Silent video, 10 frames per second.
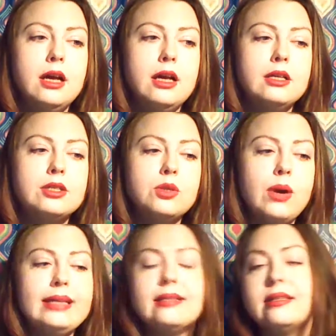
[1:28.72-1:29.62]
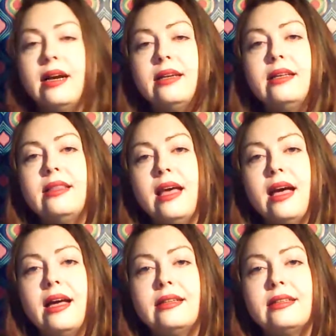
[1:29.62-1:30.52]
So I decided
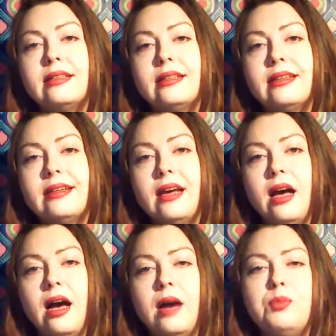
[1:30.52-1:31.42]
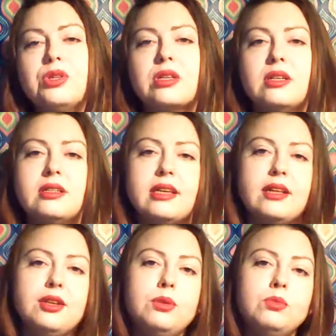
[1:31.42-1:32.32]
that I'm just going to tell
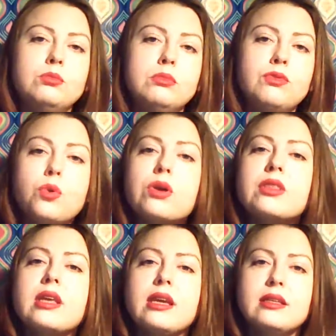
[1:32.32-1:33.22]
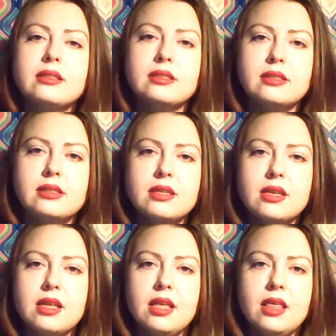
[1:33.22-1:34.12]
you 4 things
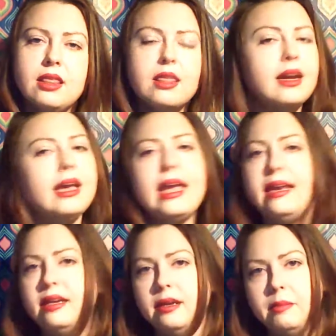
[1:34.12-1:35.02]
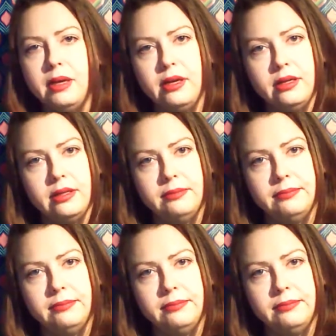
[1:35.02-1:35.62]
that I hated about it.